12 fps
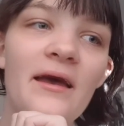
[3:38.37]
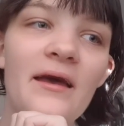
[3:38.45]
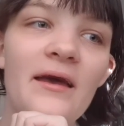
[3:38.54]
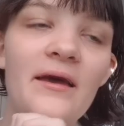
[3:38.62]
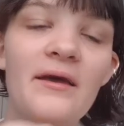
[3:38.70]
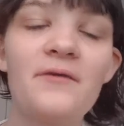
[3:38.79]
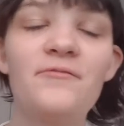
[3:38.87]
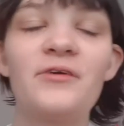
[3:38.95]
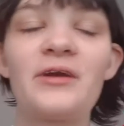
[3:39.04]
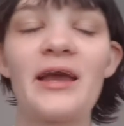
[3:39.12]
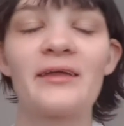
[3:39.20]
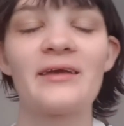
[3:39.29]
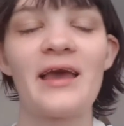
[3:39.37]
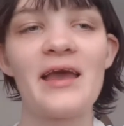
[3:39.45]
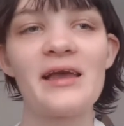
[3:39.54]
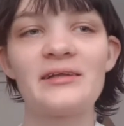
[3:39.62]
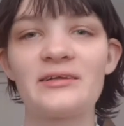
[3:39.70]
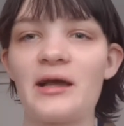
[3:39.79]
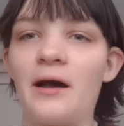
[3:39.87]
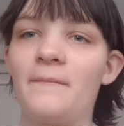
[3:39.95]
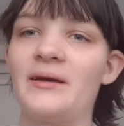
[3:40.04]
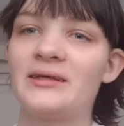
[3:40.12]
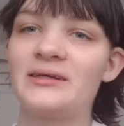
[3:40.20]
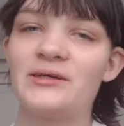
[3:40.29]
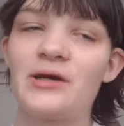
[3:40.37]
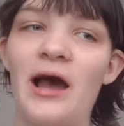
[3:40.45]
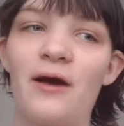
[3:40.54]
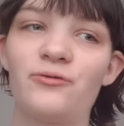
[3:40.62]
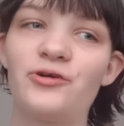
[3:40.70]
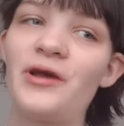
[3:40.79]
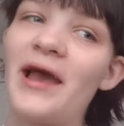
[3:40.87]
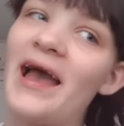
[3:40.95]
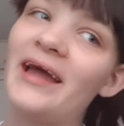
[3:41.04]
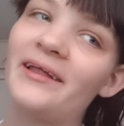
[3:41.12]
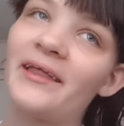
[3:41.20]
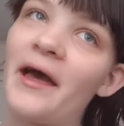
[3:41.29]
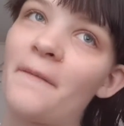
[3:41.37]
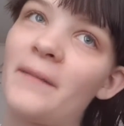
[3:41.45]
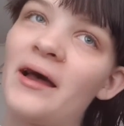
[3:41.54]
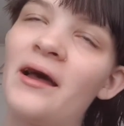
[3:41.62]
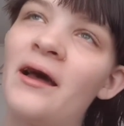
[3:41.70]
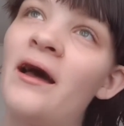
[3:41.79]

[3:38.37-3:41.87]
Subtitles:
If you get hate comments, how do you handle them?